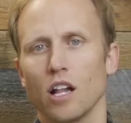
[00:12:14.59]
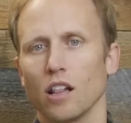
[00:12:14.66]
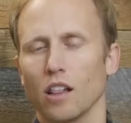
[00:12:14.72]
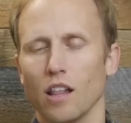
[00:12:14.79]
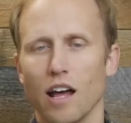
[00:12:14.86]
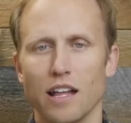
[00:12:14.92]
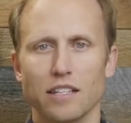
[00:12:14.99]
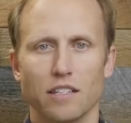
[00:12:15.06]

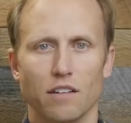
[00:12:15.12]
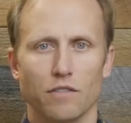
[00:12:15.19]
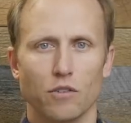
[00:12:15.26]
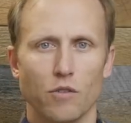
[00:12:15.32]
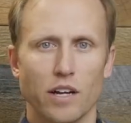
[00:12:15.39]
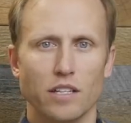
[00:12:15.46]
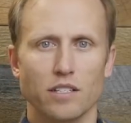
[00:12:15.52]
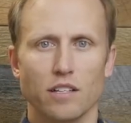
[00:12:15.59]
Lots of
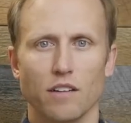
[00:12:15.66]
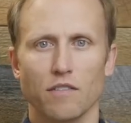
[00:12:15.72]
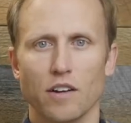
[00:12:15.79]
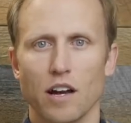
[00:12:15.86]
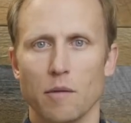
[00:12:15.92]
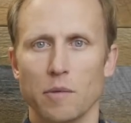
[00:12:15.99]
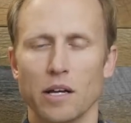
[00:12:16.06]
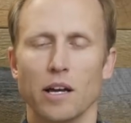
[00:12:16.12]
great stuff
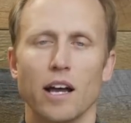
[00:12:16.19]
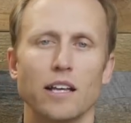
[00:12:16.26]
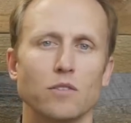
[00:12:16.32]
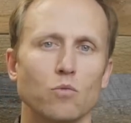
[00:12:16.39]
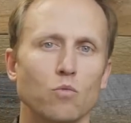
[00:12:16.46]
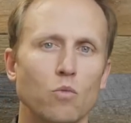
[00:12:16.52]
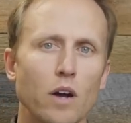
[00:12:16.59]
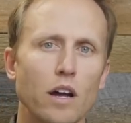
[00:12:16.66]
coming, as
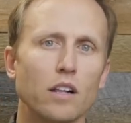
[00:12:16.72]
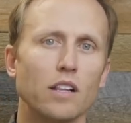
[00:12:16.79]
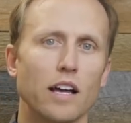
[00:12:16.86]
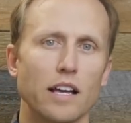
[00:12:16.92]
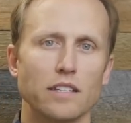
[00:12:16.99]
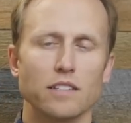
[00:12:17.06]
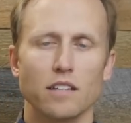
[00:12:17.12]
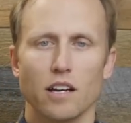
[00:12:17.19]
well
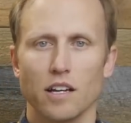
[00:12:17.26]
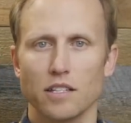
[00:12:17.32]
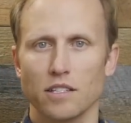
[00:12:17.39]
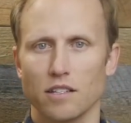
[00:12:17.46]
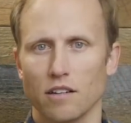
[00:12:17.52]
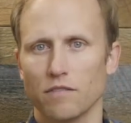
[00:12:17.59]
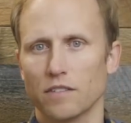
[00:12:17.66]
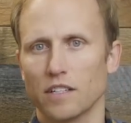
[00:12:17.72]
as
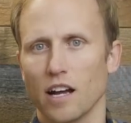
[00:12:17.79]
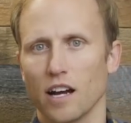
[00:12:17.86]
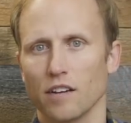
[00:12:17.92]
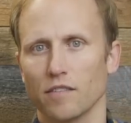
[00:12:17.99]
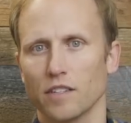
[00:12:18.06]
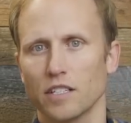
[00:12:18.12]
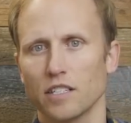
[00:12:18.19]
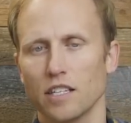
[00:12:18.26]
tons of
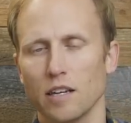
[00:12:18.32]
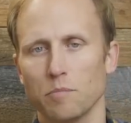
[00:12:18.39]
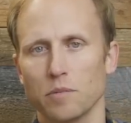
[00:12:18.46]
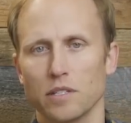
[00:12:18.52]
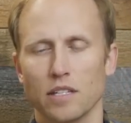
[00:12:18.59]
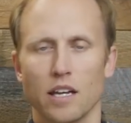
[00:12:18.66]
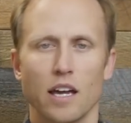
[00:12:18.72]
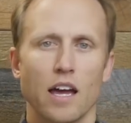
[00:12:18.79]
photography
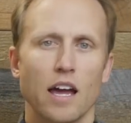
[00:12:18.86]
tips,